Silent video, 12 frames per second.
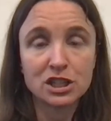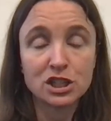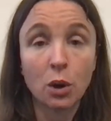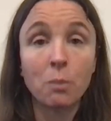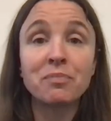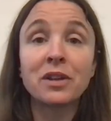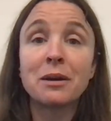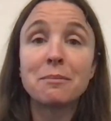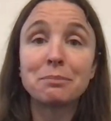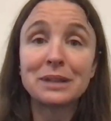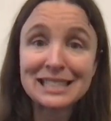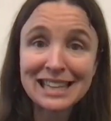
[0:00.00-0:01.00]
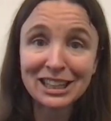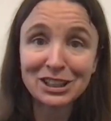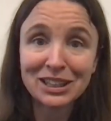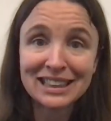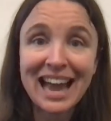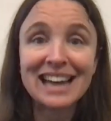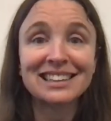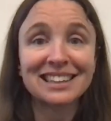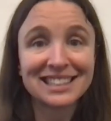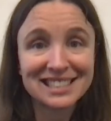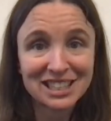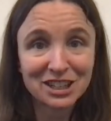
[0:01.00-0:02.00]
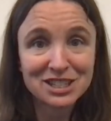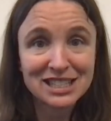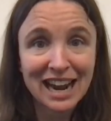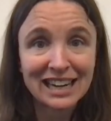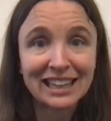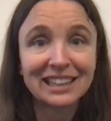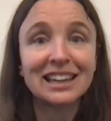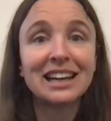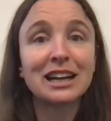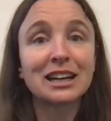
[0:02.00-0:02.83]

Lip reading: So please take a look at that, consider signing,